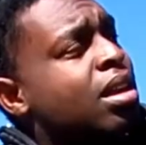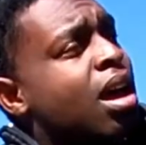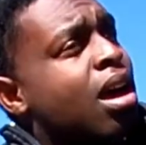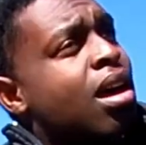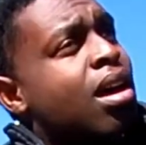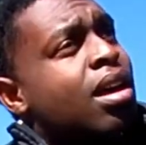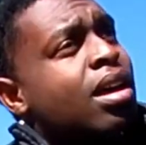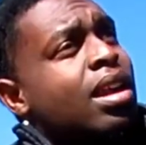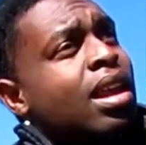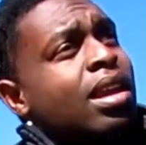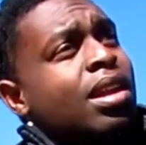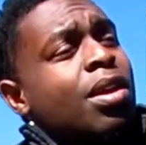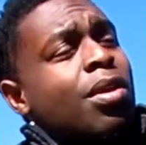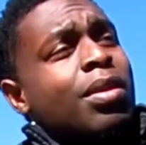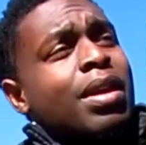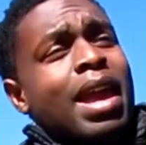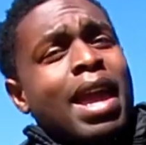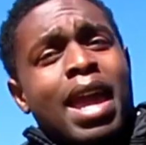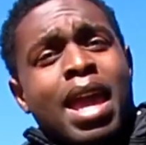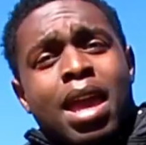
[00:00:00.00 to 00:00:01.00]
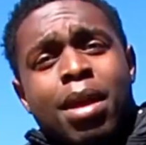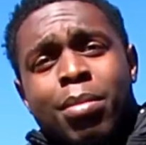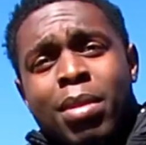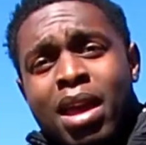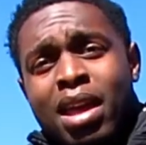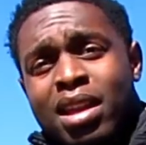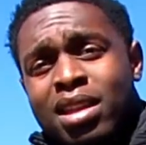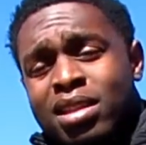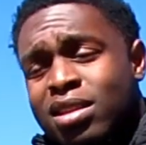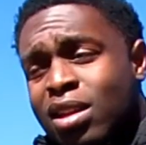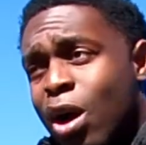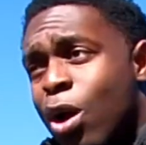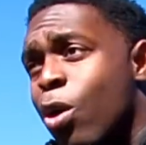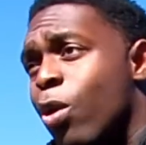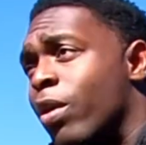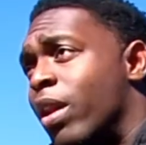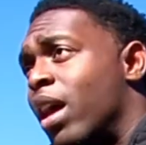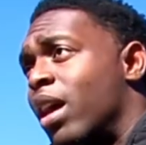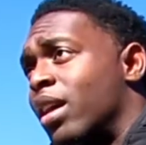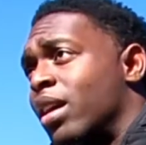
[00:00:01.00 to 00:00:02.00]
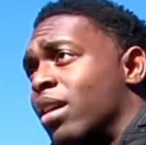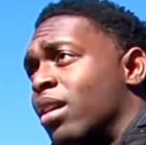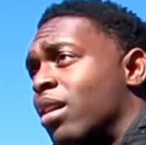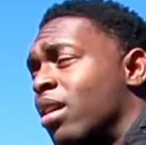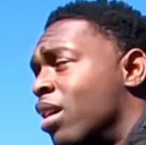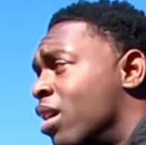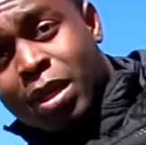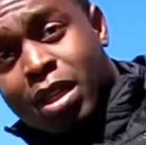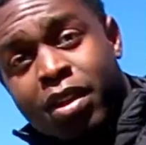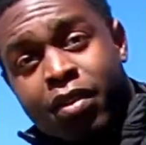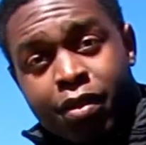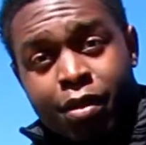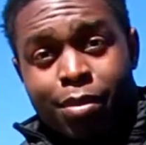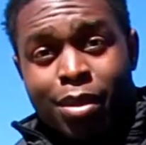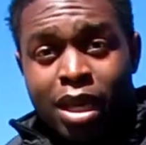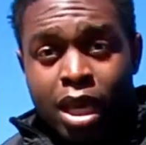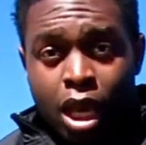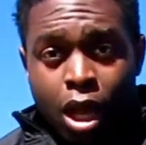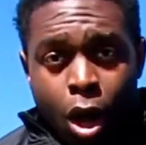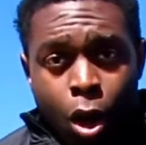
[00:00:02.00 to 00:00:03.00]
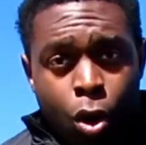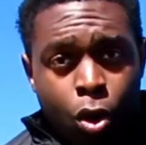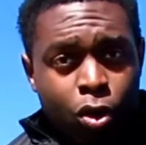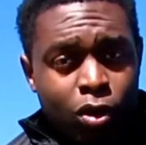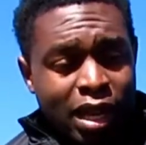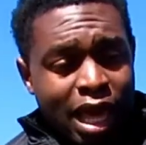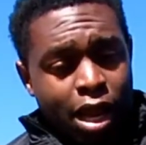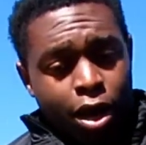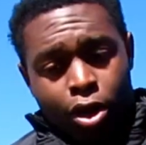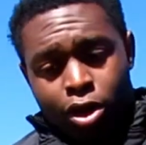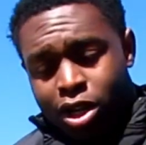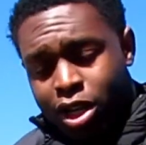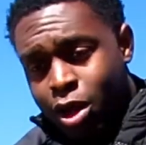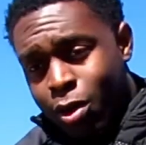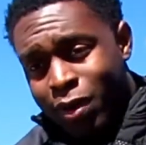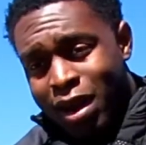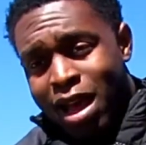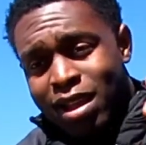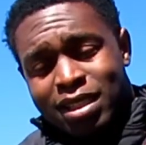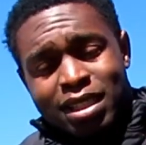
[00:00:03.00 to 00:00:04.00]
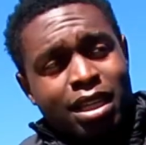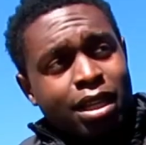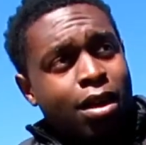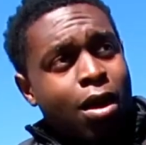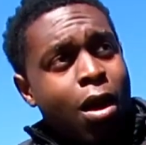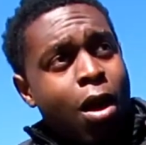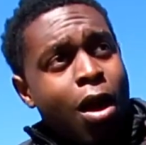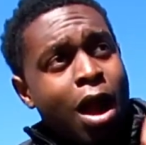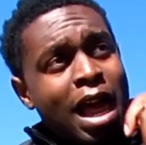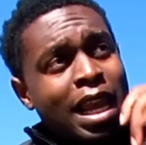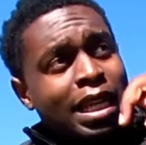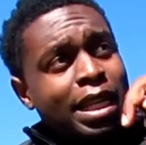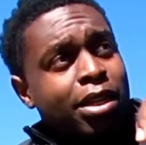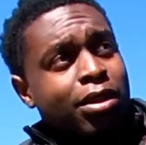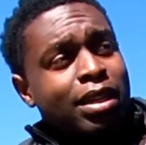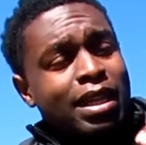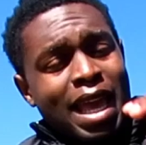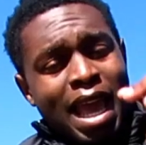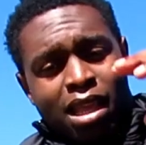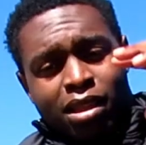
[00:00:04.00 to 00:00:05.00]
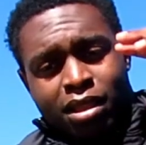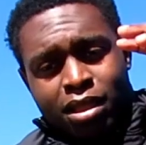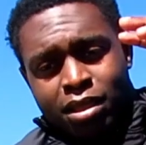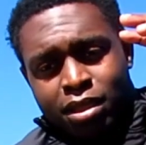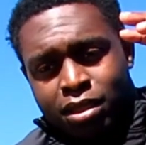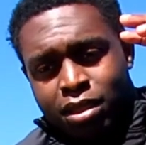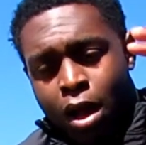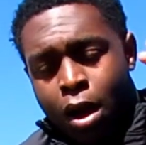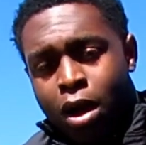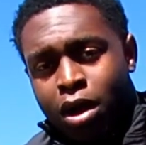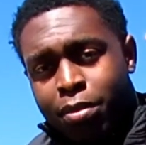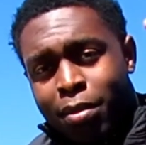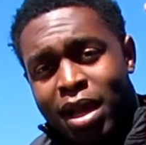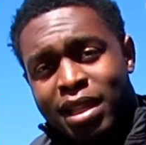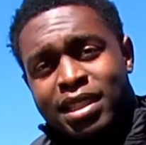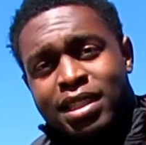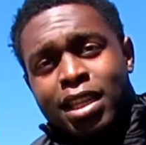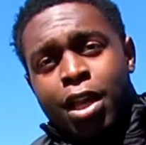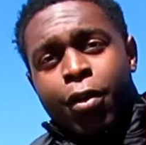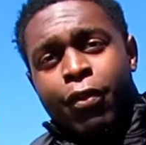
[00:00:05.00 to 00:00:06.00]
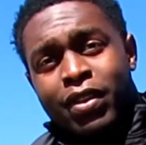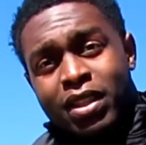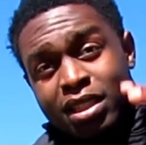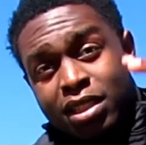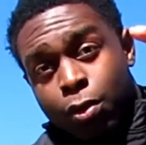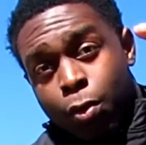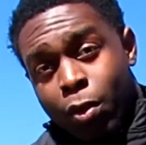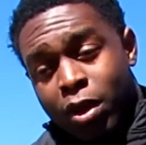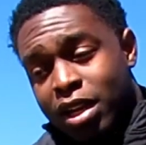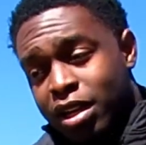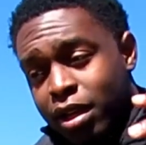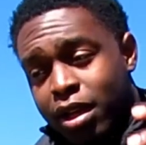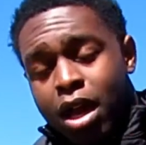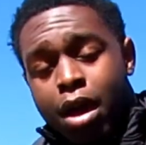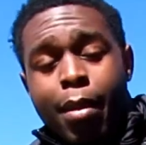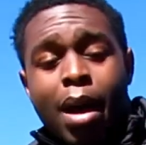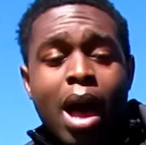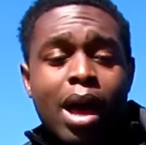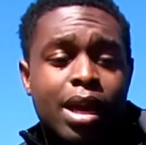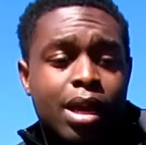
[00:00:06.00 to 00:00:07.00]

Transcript: Y'all, it ain't no game, man. It's cold out here. Speaking of it being cold, like earlier when I was in the car, I literally had to talk myself into wanting to come